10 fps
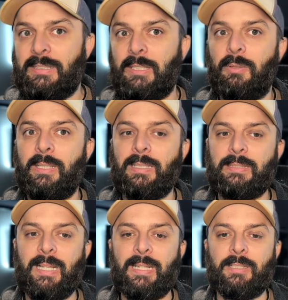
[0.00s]
So like
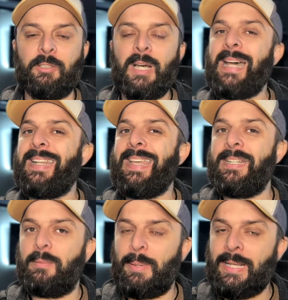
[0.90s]
I said, they're not
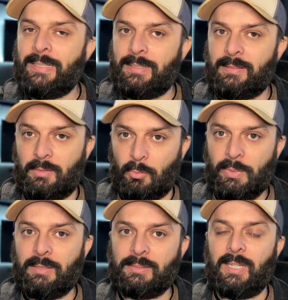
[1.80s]
independent, the
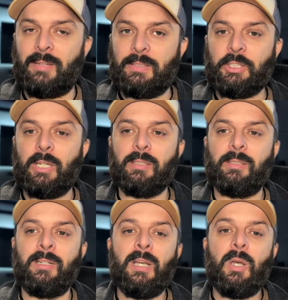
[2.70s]
wheels of each
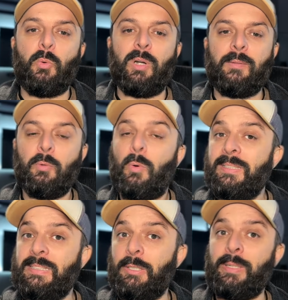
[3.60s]
other. Whatever
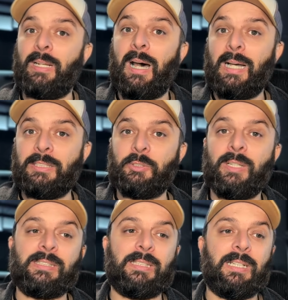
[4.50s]
one's doing at high
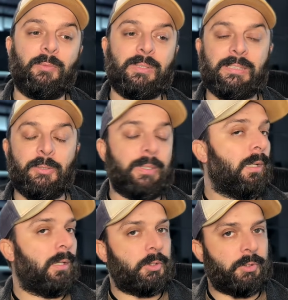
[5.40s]
stress, the other one's doing
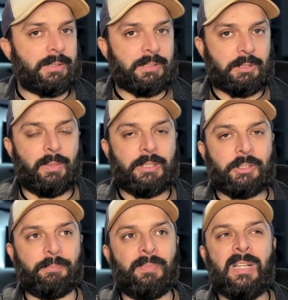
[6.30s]
in a low stress
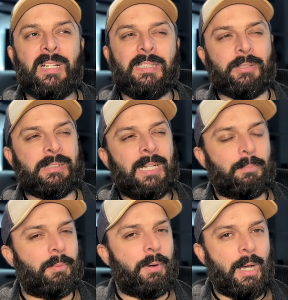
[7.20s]
situation. So it's
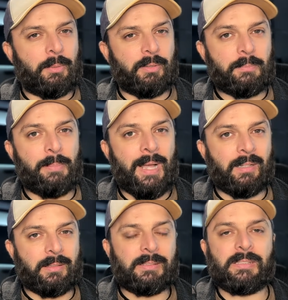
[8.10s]
not properly
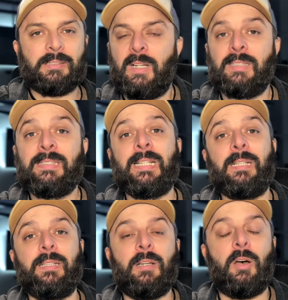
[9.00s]
balanced. Uh,
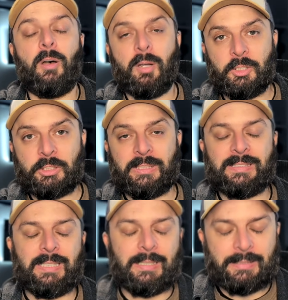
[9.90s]
secondly,
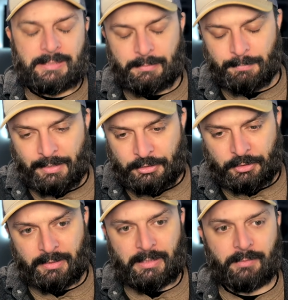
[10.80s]
harshness,
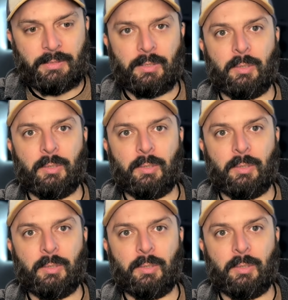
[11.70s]
especially if you